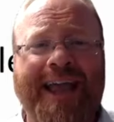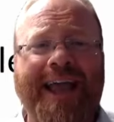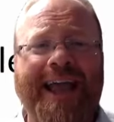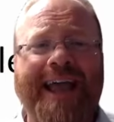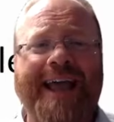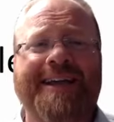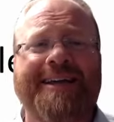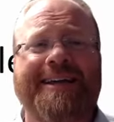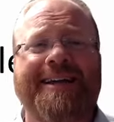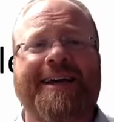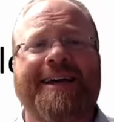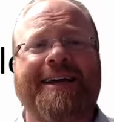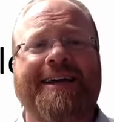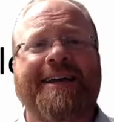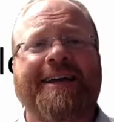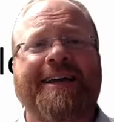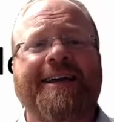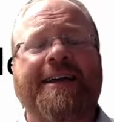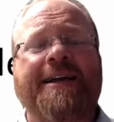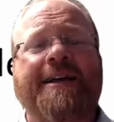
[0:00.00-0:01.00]
again.
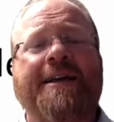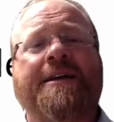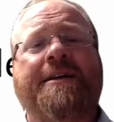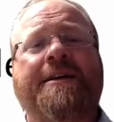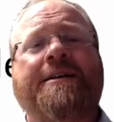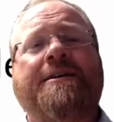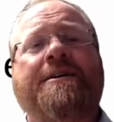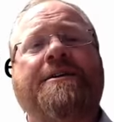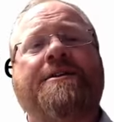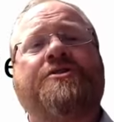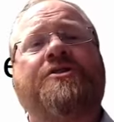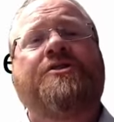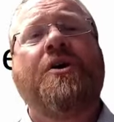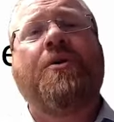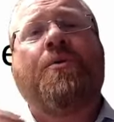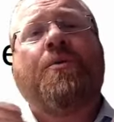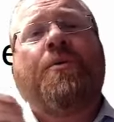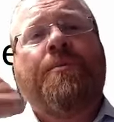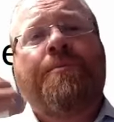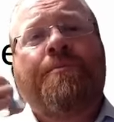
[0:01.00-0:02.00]

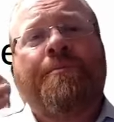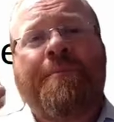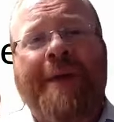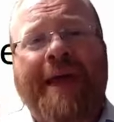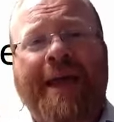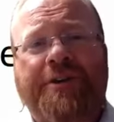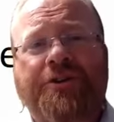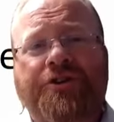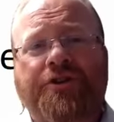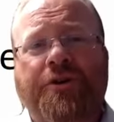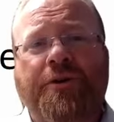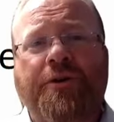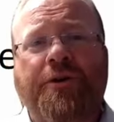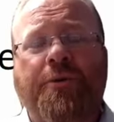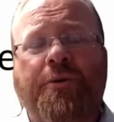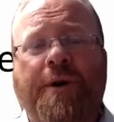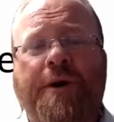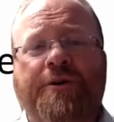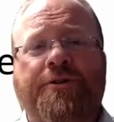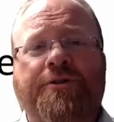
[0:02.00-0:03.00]
So make sure
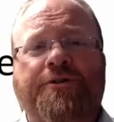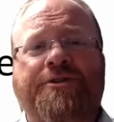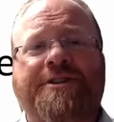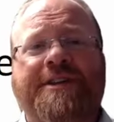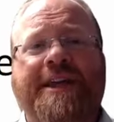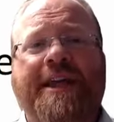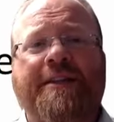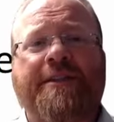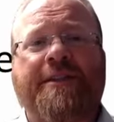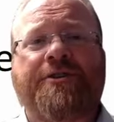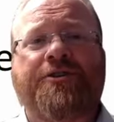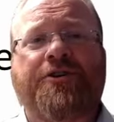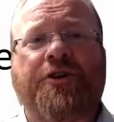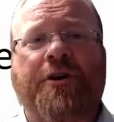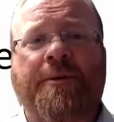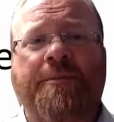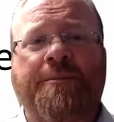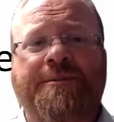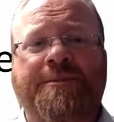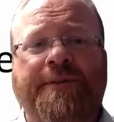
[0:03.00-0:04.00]
you understand the
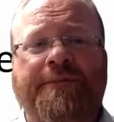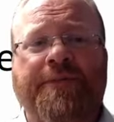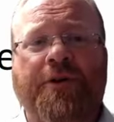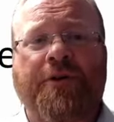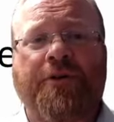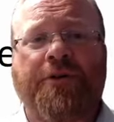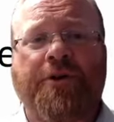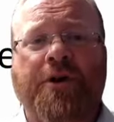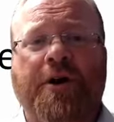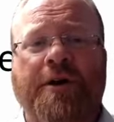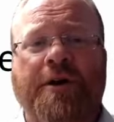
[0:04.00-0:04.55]
terms of your